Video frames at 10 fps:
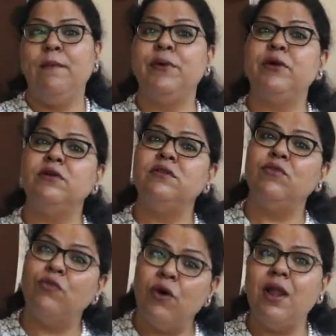because the
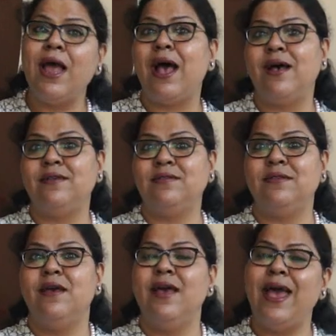world
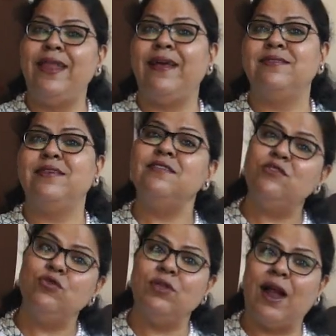has an access
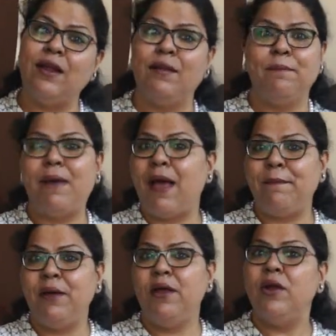to that
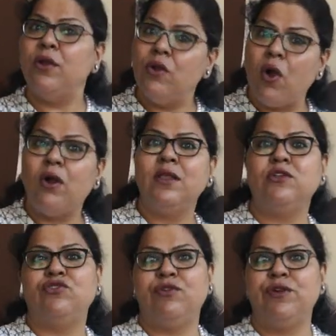map, not
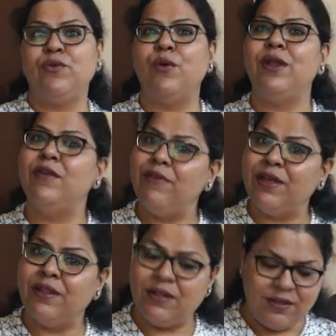the children who are living
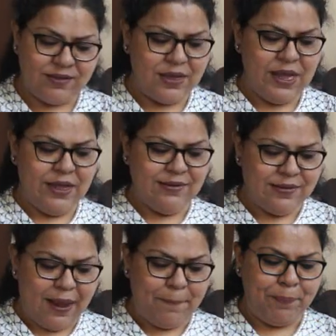in this
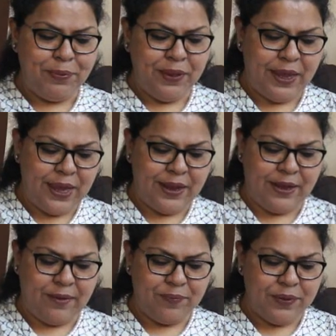slum
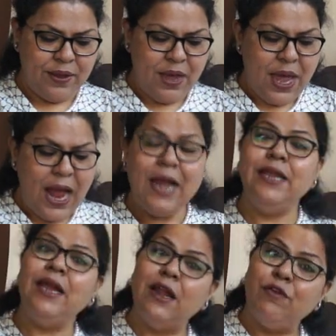area.
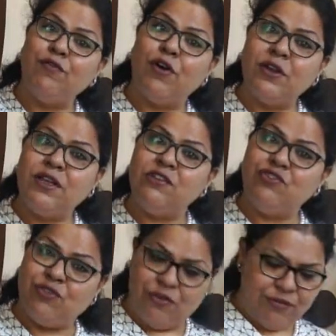And yet for these
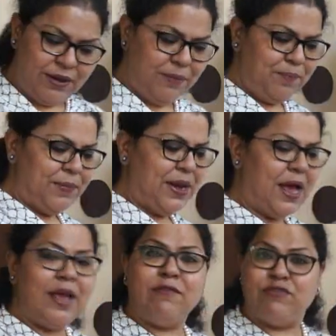children, when
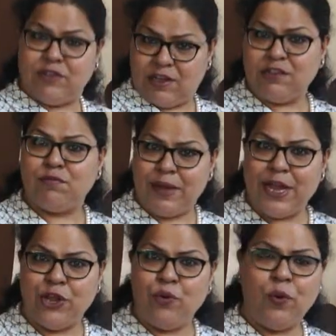I
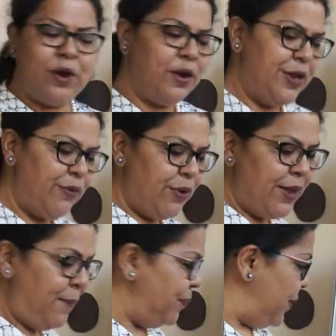explained you earlier
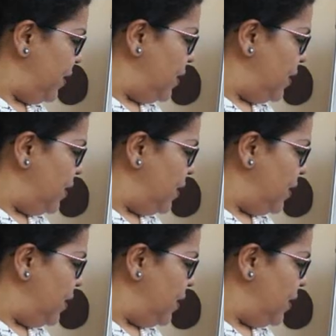only,